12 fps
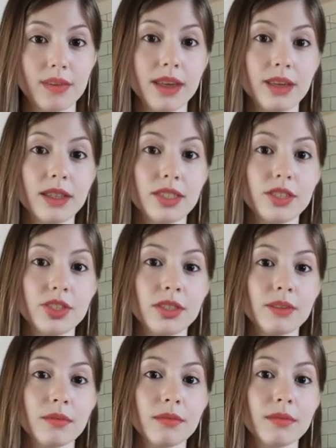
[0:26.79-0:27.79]
In
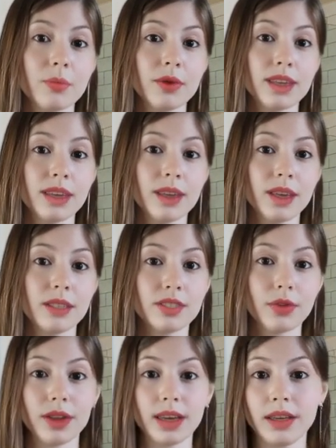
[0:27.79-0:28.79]
addition, we can
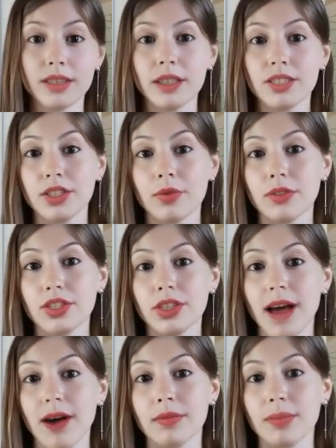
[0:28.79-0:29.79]
answer any concerns
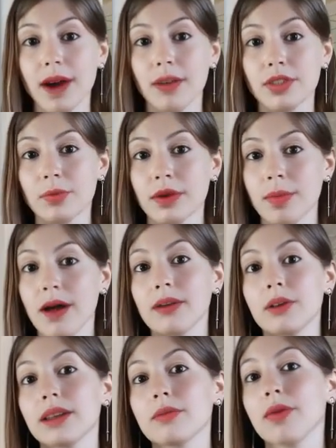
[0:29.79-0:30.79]
you have about the
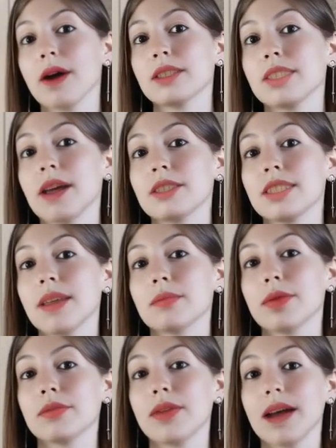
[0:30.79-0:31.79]
remodeling process
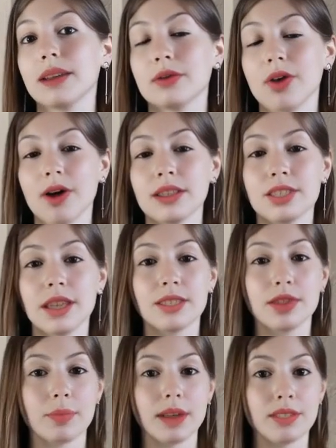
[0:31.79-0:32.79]
and provide a cost
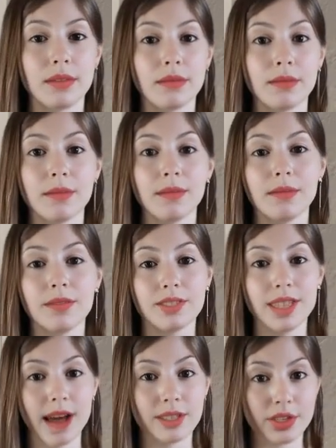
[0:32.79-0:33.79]
estimate.
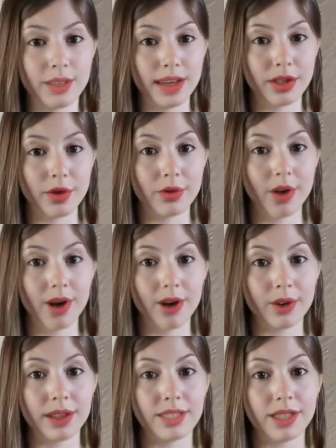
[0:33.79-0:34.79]
Scheduling your
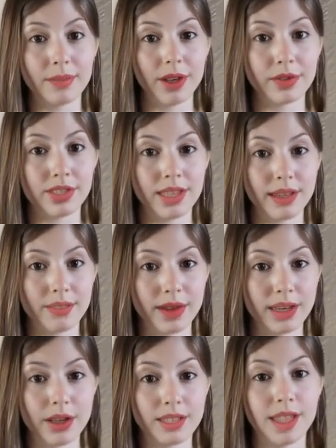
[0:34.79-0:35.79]
call is the most
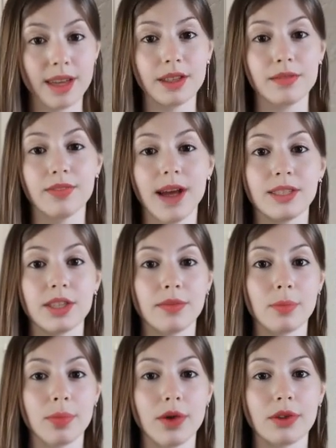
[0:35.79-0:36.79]
convenient and effective
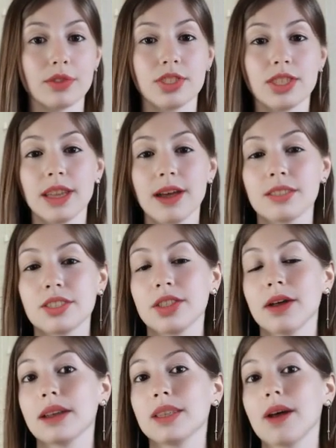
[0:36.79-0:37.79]
approach to get
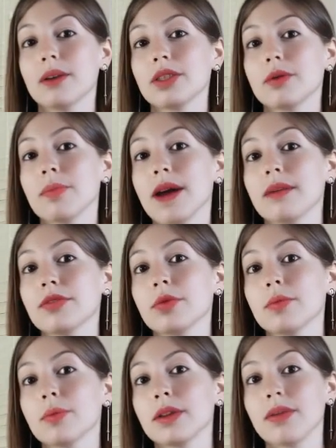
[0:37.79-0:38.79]
started on your
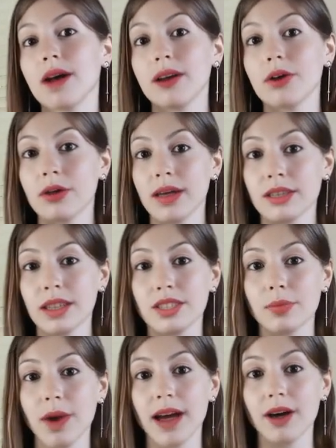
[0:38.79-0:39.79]
bathroom remodel and
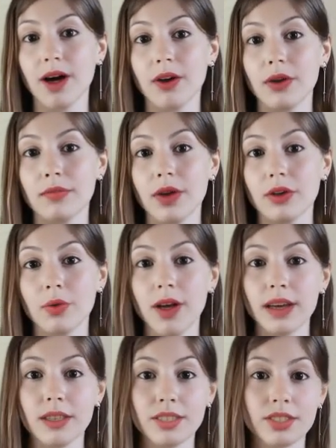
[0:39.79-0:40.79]
it's why all of our
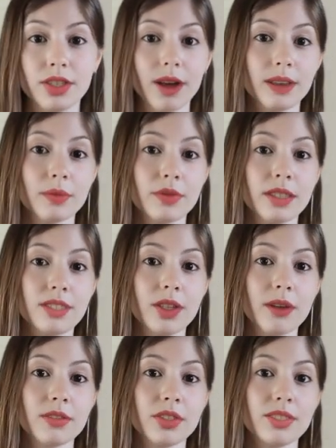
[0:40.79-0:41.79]
clients start with this
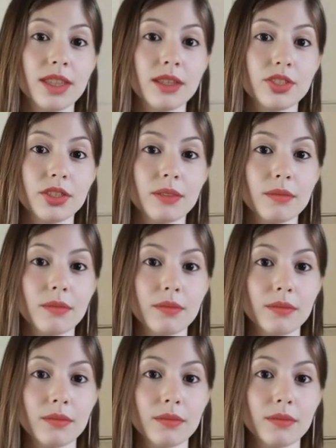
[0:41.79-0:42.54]
consultation.